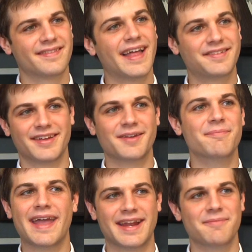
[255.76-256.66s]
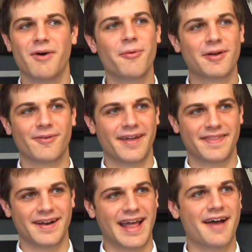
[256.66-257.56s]
that's a you made it moment right
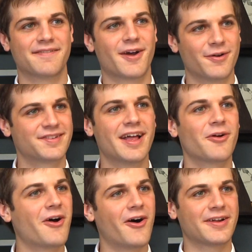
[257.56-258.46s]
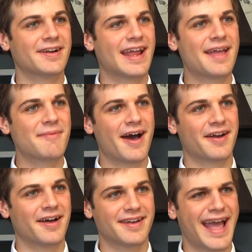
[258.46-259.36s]
there, to have Cosell call your name out
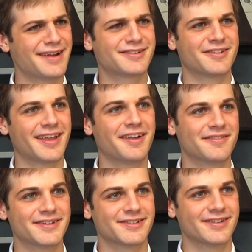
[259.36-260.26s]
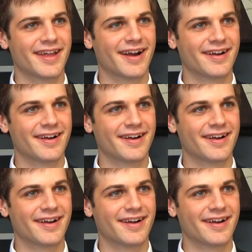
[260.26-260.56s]
on national television there.